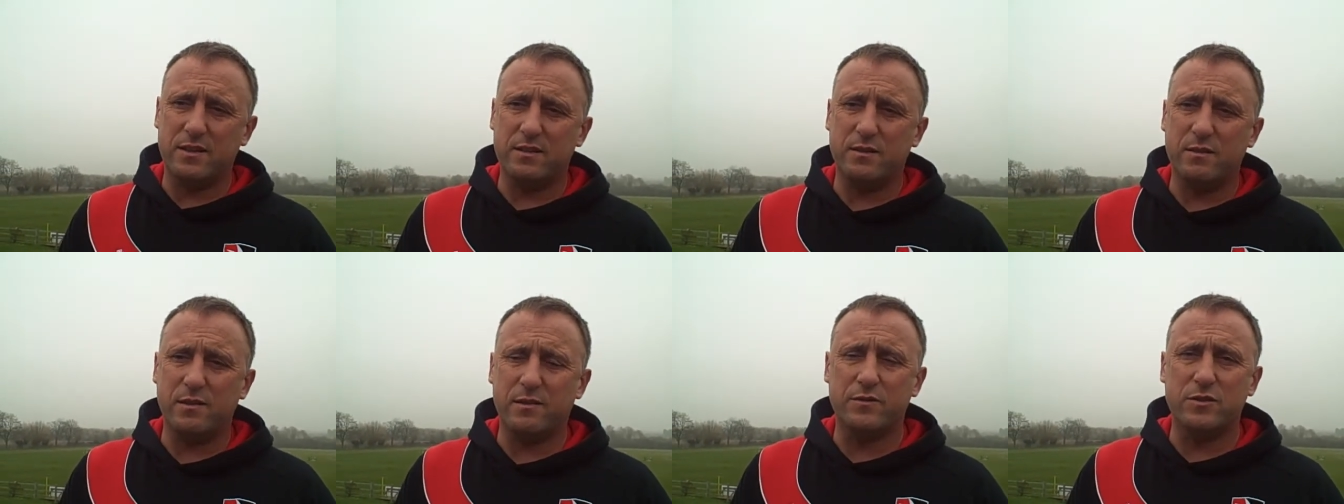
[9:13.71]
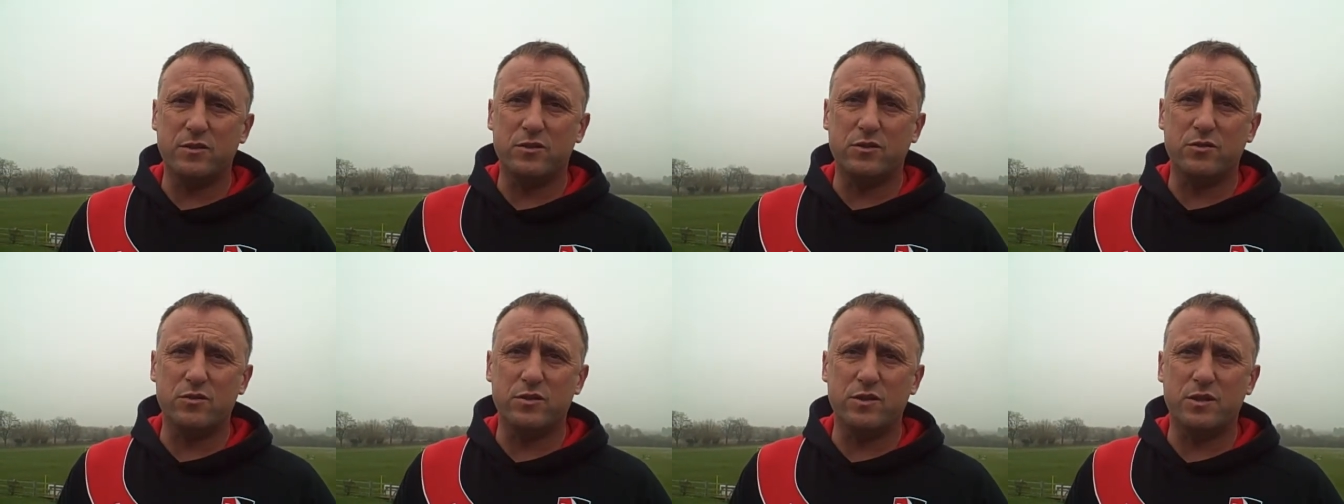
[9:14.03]
you have
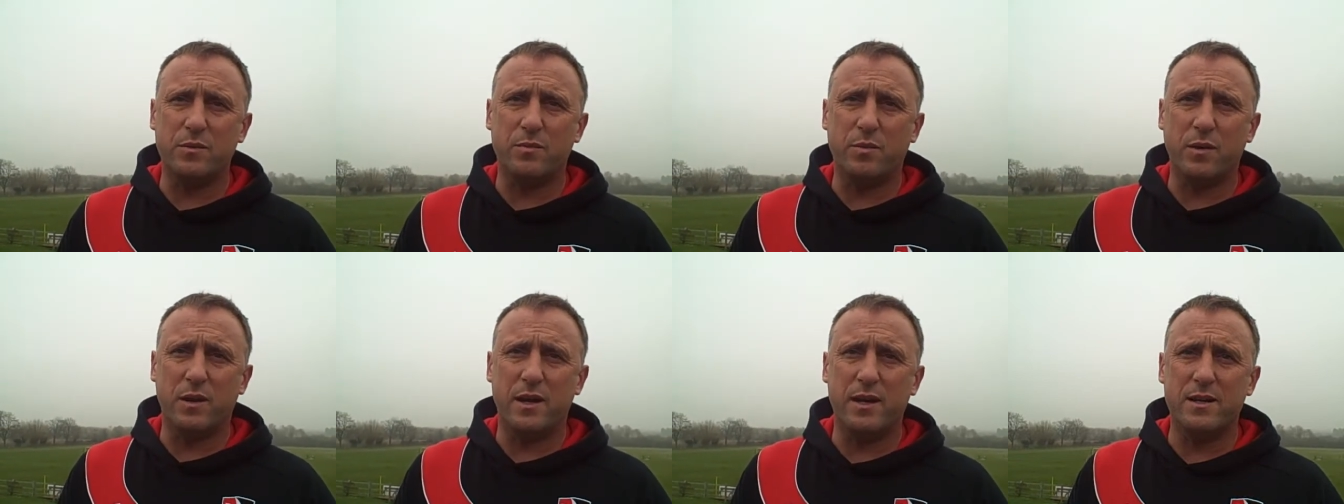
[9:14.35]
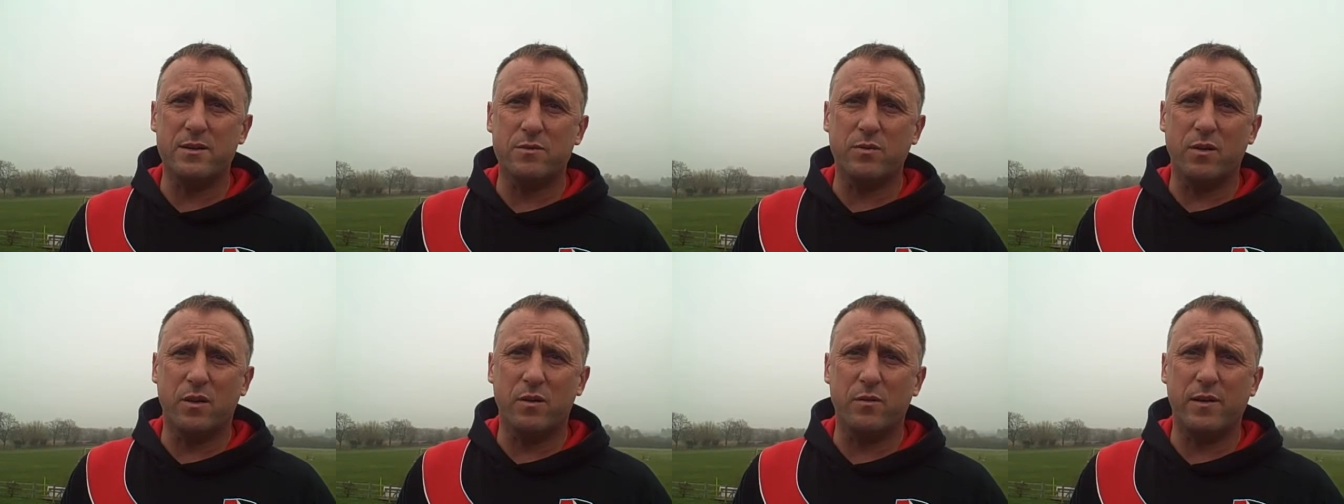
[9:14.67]
to trust your
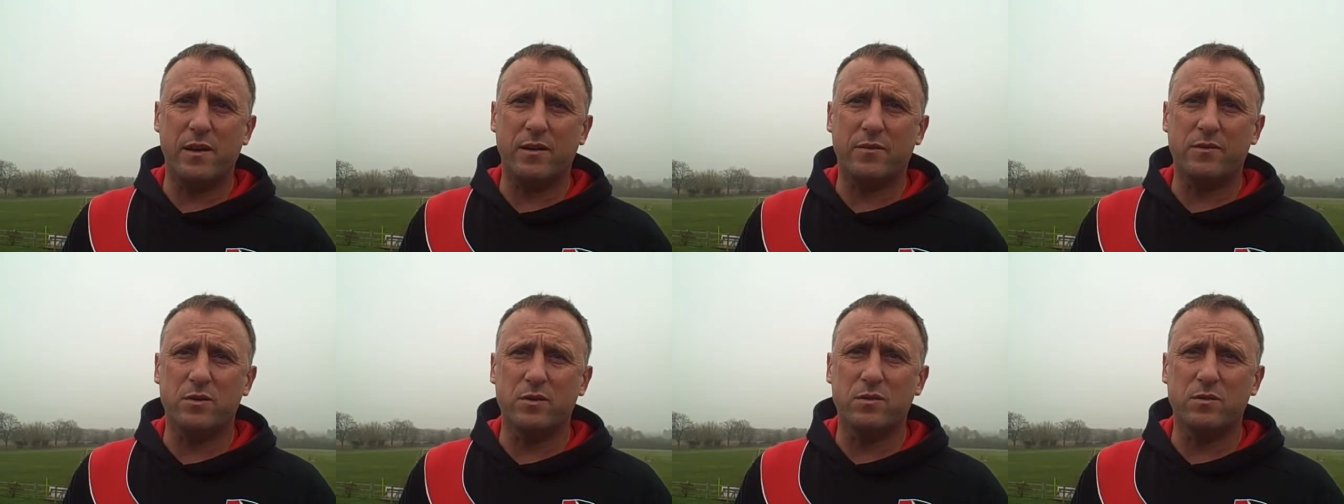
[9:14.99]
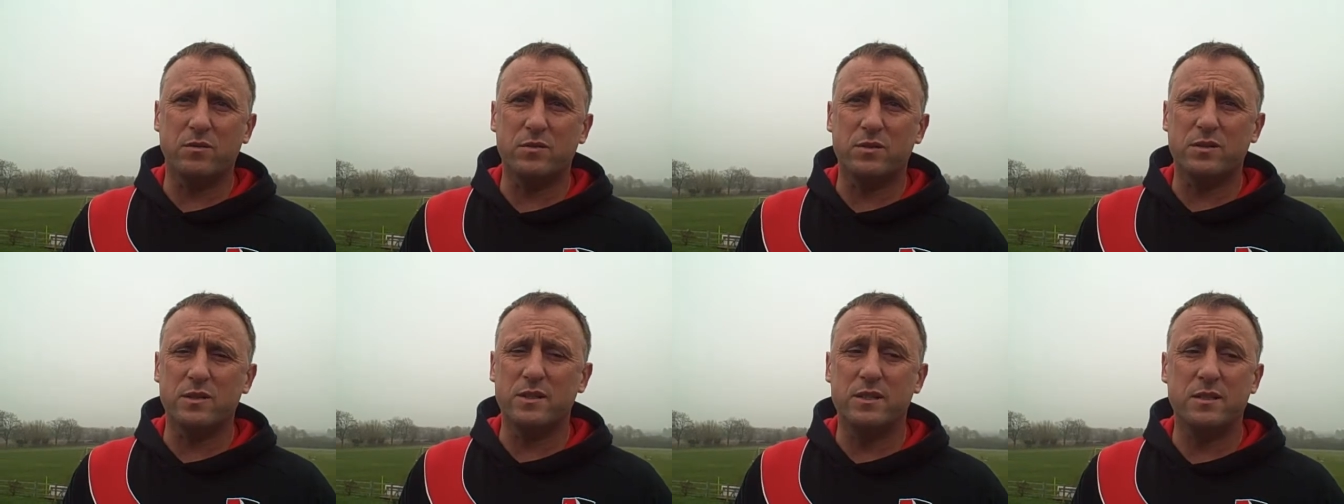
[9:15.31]
players, like we have done
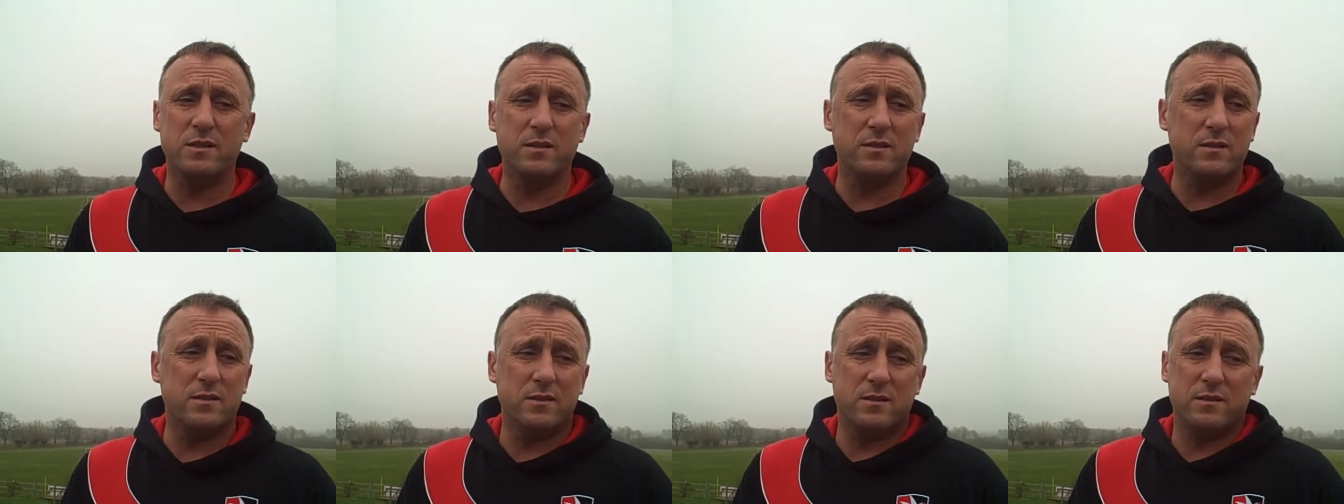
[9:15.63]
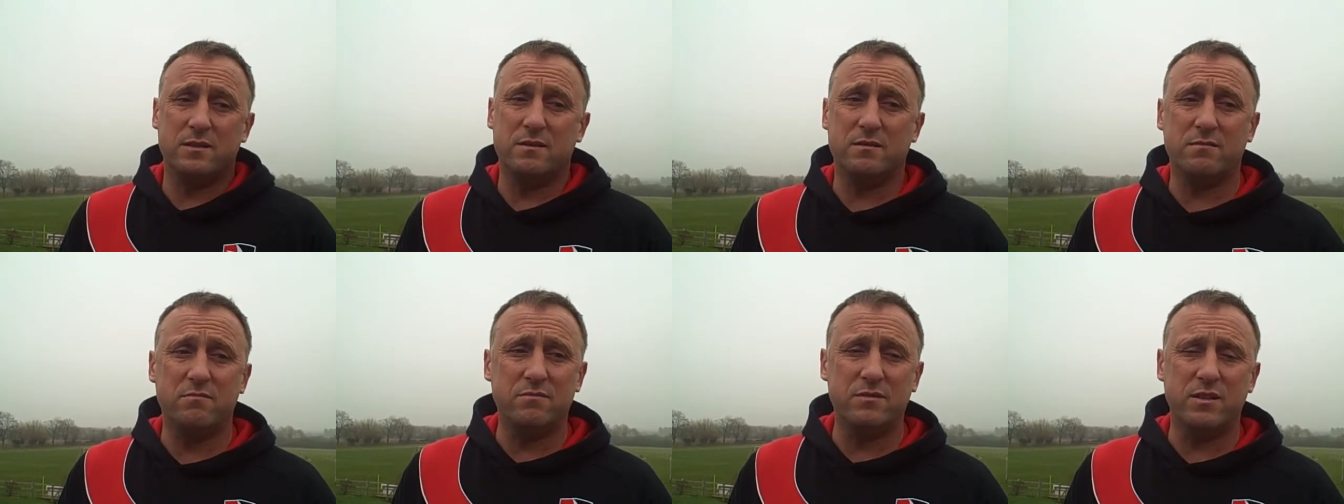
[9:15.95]
all season, and,
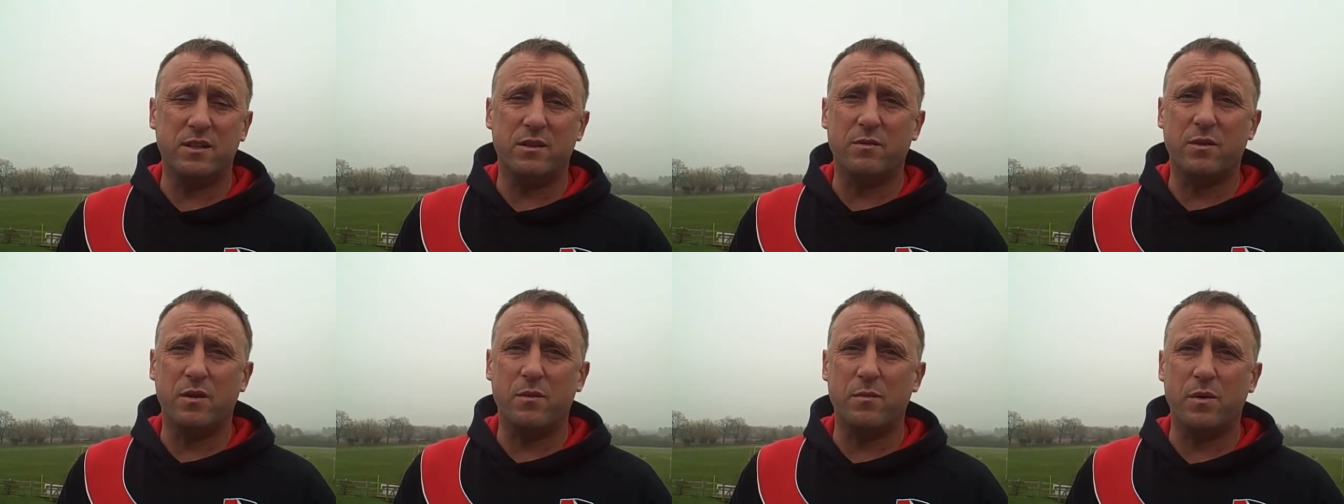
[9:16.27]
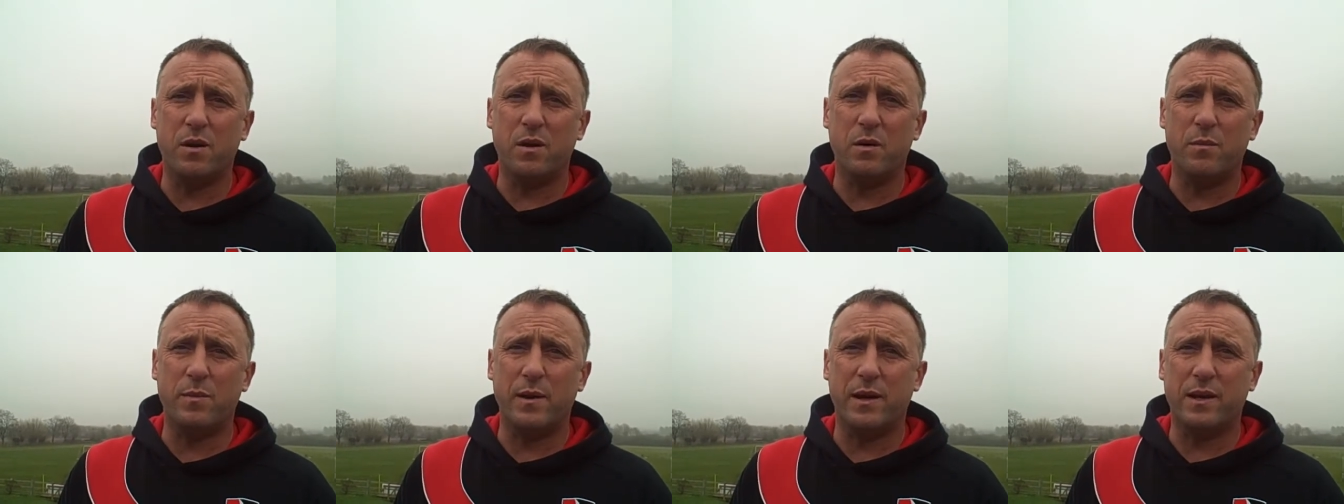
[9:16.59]
and you know I'll,
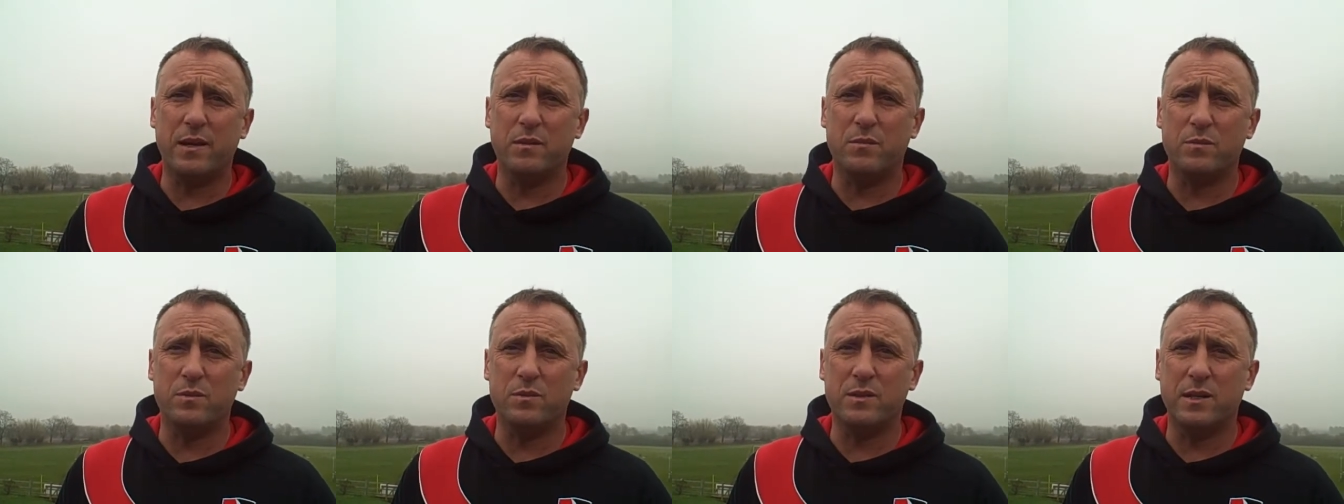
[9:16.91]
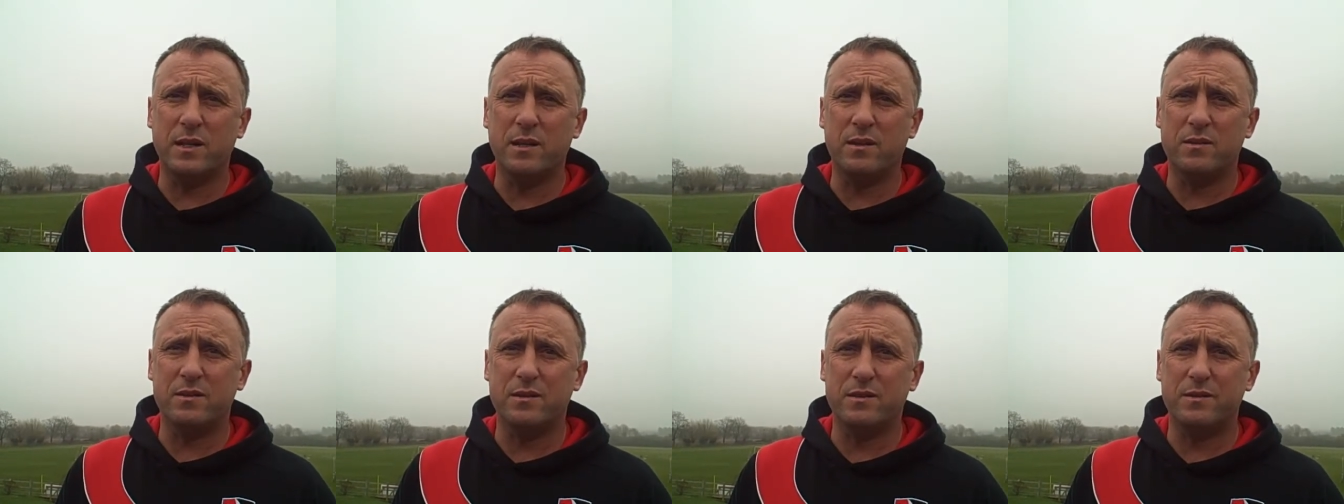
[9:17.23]
I'll back them all day
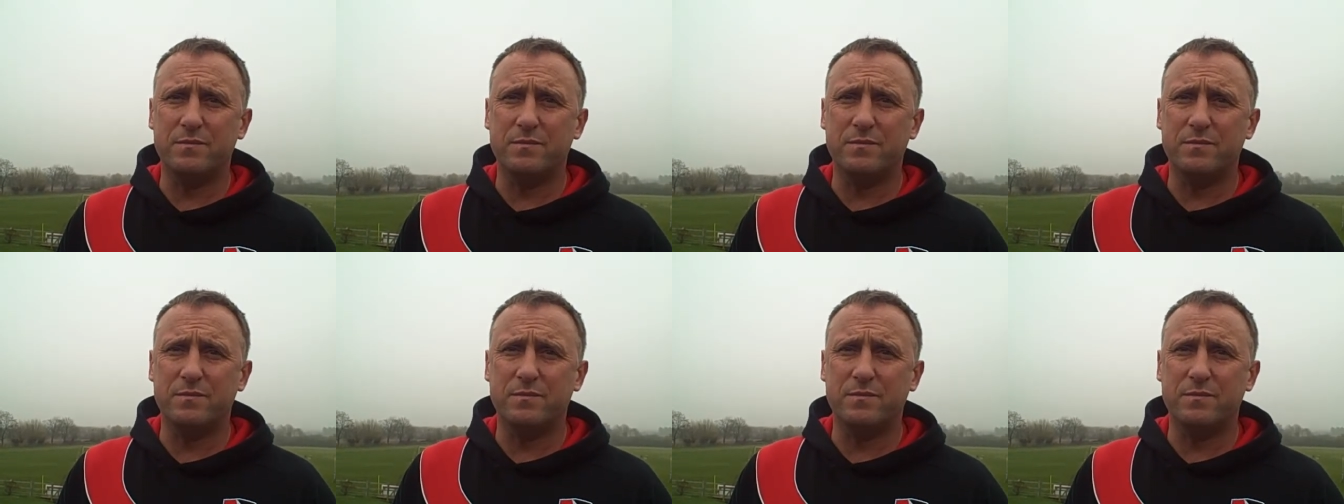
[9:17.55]
long.